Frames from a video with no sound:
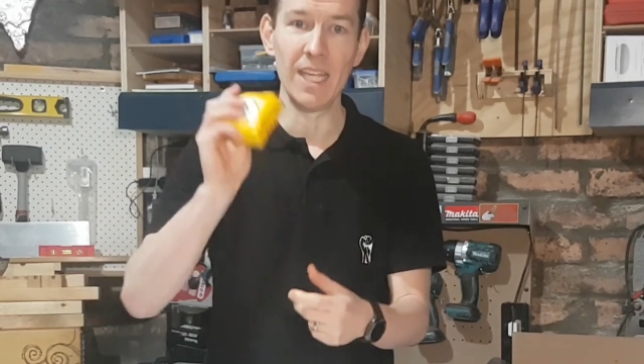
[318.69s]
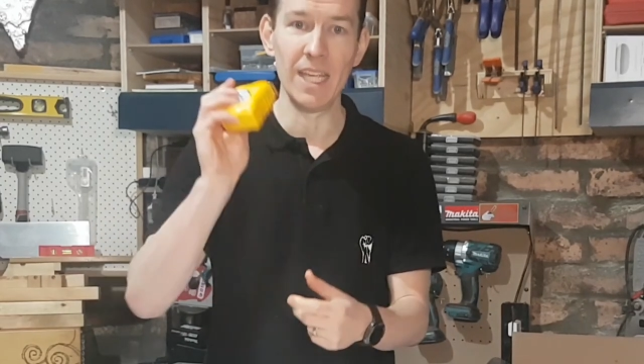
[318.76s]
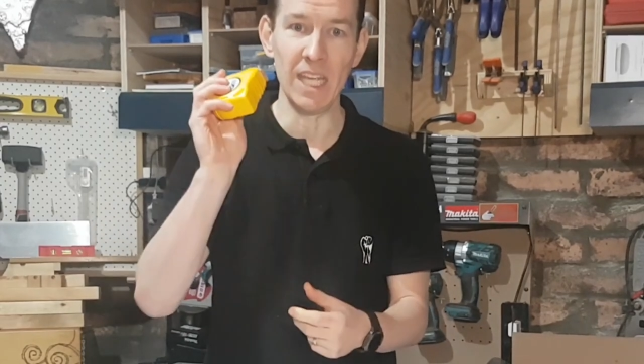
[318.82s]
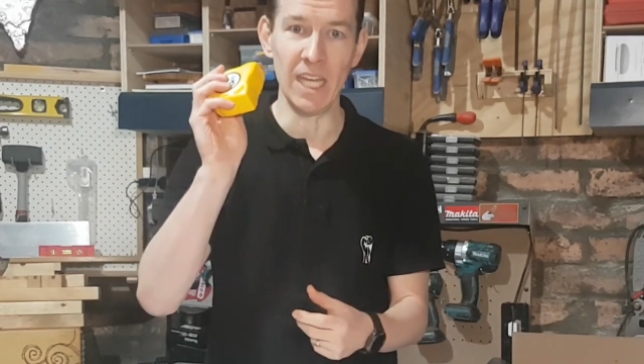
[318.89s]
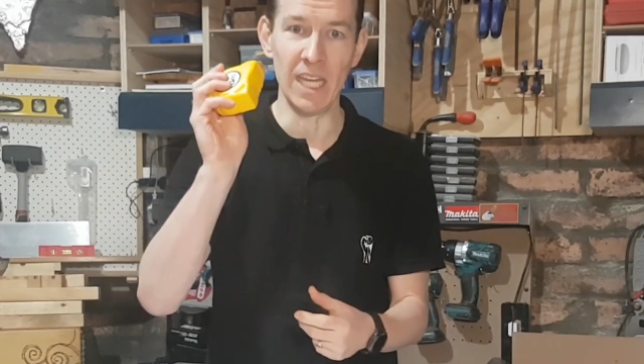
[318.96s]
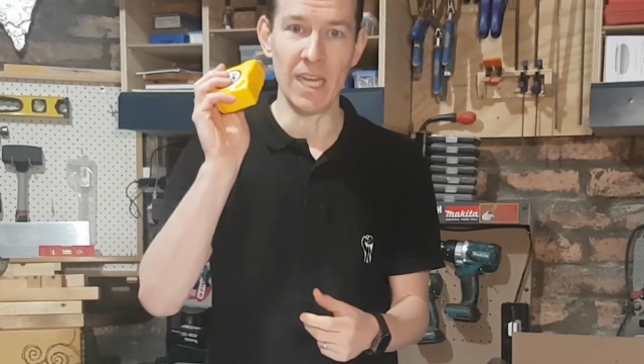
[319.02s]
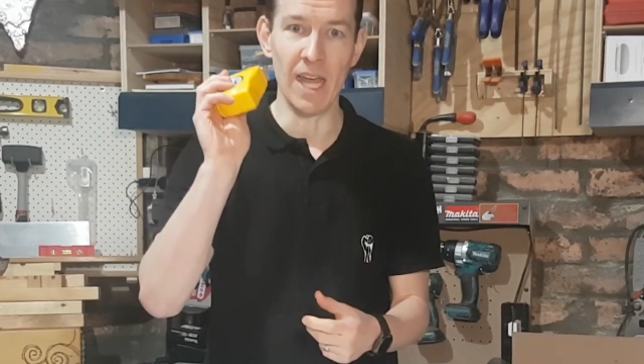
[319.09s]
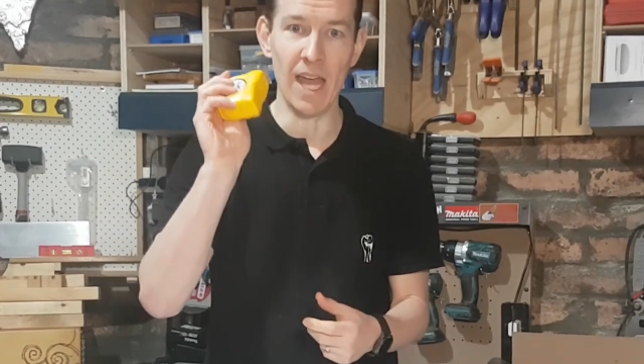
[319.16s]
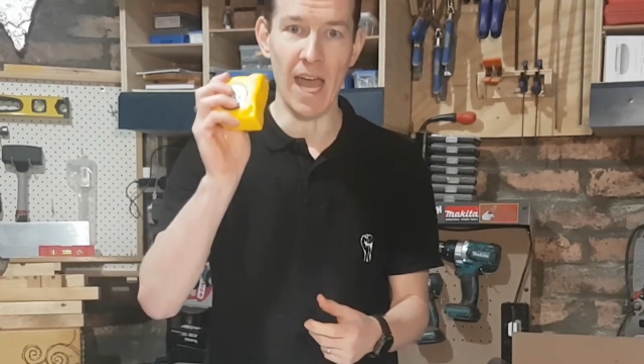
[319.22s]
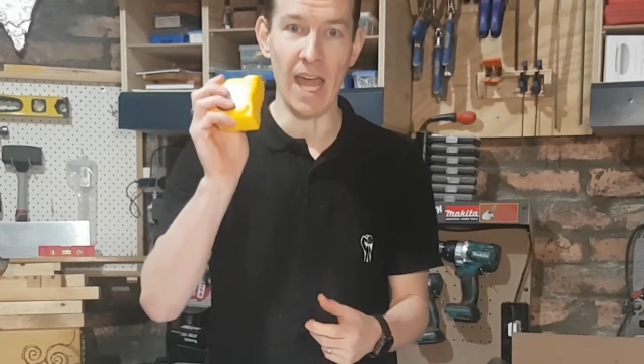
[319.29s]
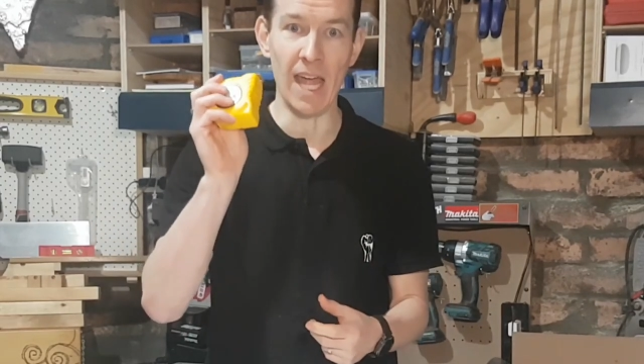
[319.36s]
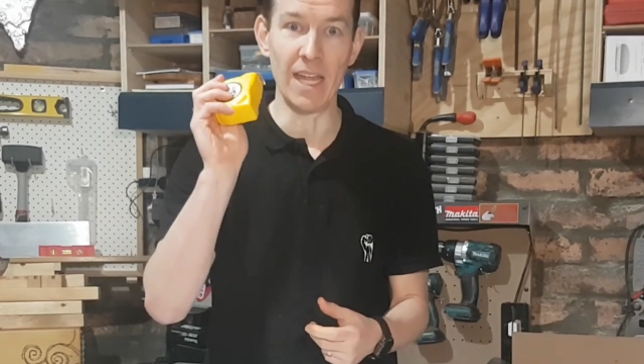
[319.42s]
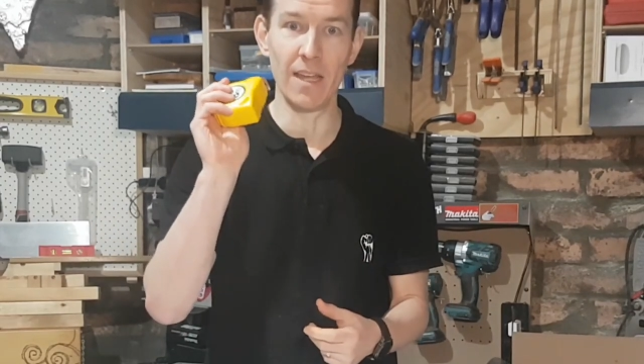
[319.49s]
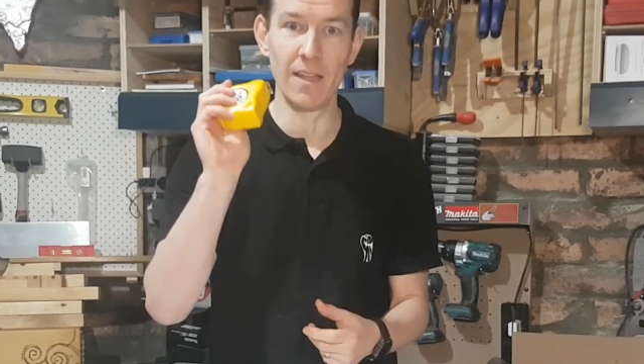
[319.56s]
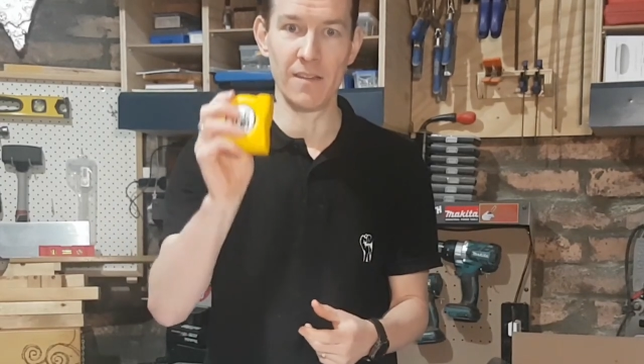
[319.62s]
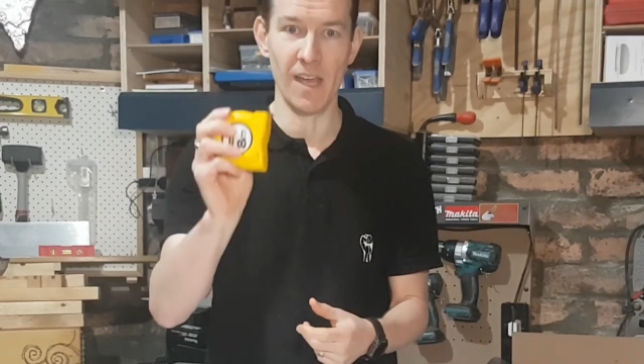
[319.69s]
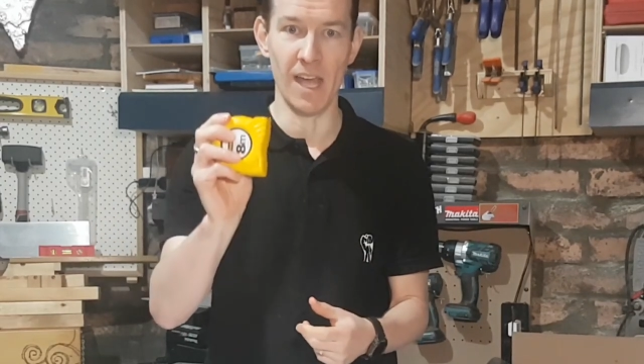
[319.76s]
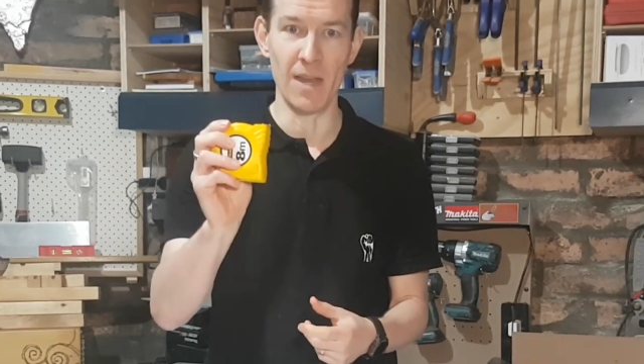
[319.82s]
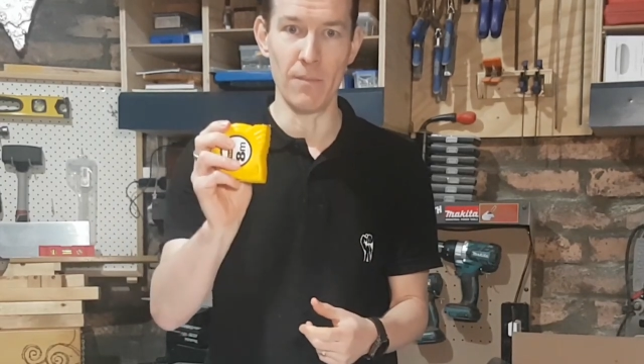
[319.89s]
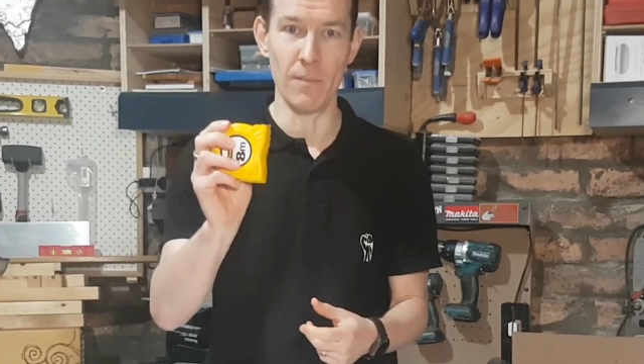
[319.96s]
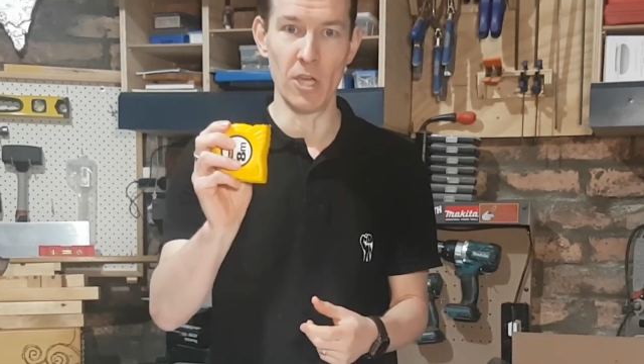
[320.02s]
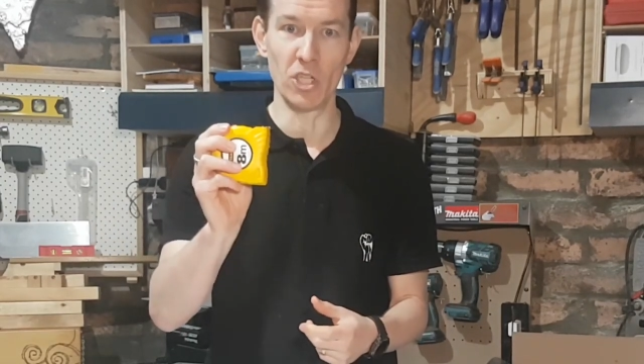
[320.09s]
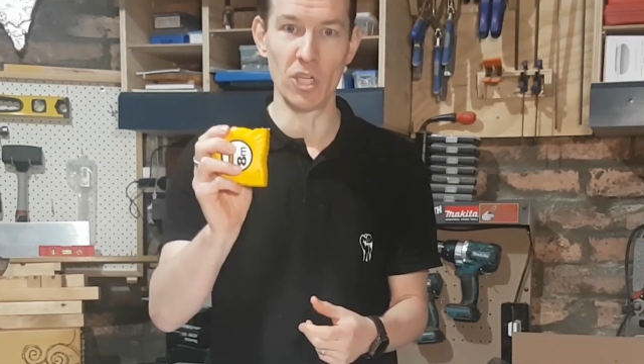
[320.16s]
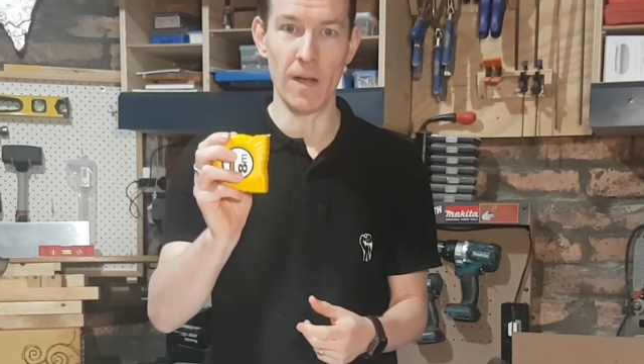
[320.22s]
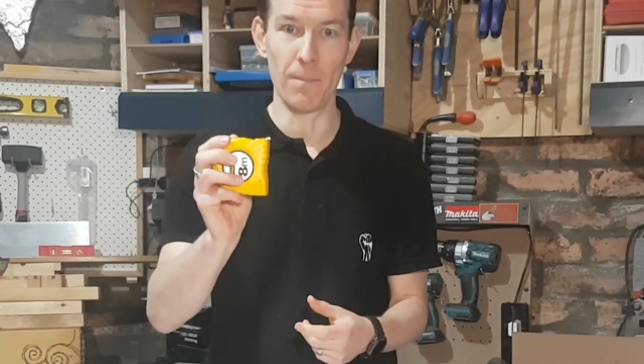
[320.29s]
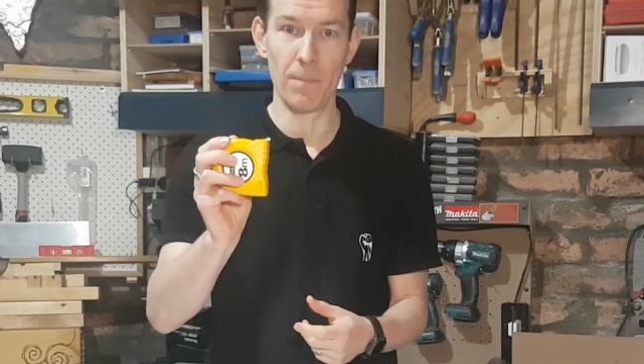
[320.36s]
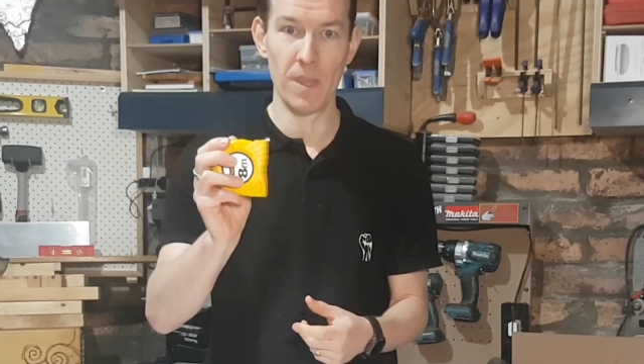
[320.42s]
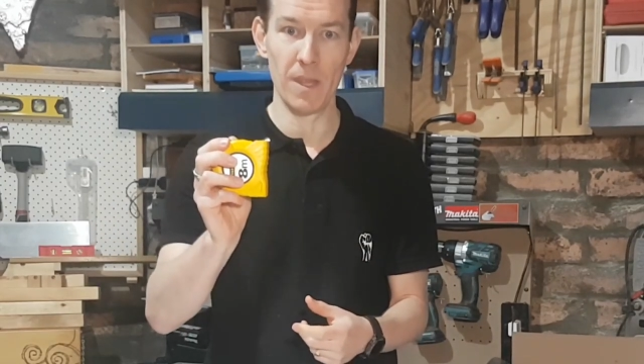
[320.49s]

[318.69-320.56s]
in a tape measure.